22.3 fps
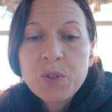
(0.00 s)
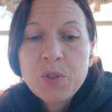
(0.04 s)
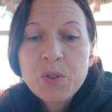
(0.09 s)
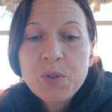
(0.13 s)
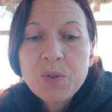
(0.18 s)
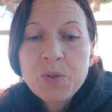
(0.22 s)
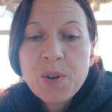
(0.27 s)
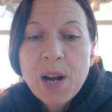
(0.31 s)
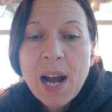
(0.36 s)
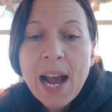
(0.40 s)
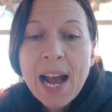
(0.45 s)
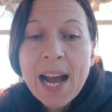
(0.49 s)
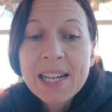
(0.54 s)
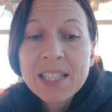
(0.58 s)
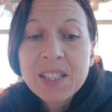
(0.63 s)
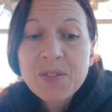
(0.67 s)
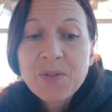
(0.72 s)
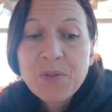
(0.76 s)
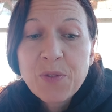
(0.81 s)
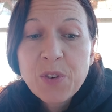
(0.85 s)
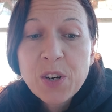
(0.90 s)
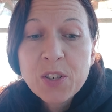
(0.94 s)
to
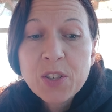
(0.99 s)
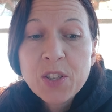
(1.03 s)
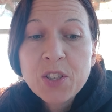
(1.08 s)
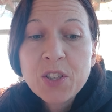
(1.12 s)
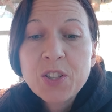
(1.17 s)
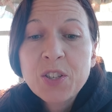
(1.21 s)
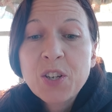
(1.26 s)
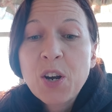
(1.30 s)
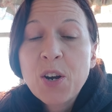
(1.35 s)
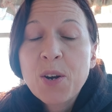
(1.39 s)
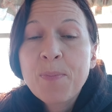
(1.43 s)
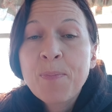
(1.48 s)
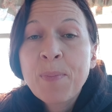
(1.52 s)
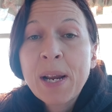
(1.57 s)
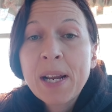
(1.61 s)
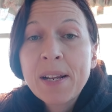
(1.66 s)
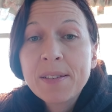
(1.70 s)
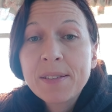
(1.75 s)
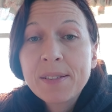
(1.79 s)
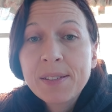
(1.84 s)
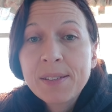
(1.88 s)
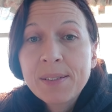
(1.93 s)
ask for
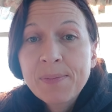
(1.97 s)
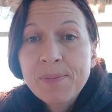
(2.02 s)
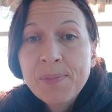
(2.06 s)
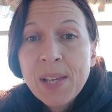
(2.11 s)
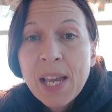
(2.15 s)
discernment